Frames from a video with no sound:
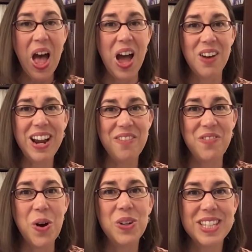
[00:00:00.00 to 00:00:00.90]
All right,
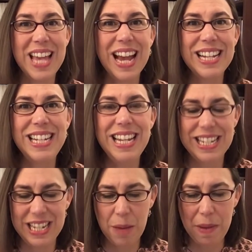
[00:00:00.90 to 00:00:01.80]
vocal
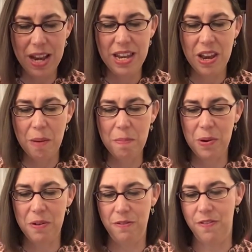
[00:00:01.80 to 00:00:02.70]
technique tip
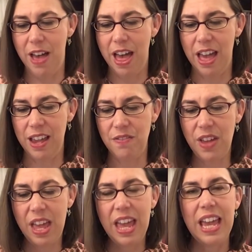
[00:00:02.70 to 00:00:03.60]
number 5
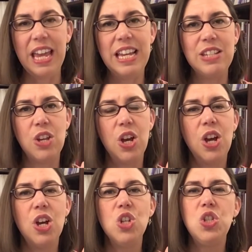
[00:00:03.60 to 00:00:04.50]
is
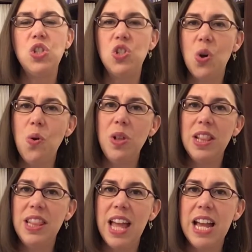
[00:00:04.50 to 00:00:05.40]
don't
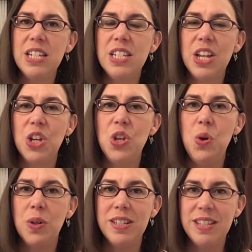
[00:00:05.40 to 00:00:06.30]
let
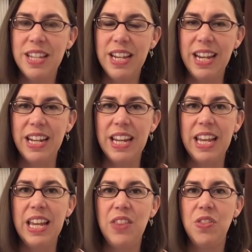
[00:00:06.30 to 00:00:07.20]
your singing
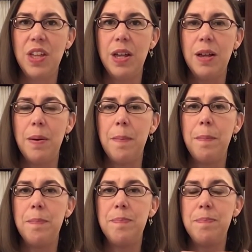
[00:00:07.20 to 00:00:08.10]
in the
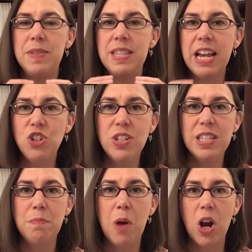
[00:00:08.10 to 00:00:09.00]

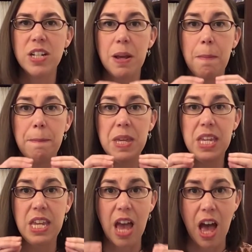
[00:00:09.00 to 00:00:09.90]
sections marked
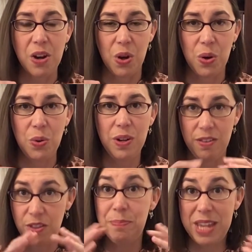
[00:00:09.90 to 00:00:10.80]
piano,
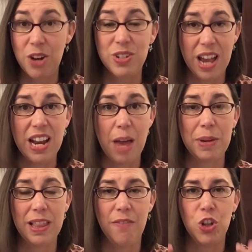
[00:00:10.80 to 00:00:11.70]
the piano
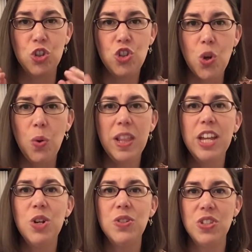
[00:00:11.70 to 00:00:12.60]
dynamic level, don't let
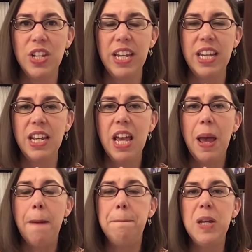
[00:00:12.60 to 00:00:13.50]
your singing
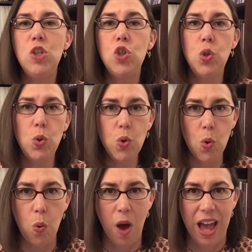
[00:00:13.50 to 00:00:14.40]
be too
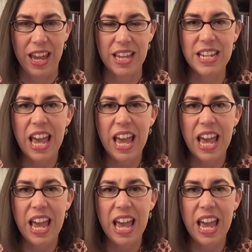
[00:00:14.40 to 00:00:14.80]
quiet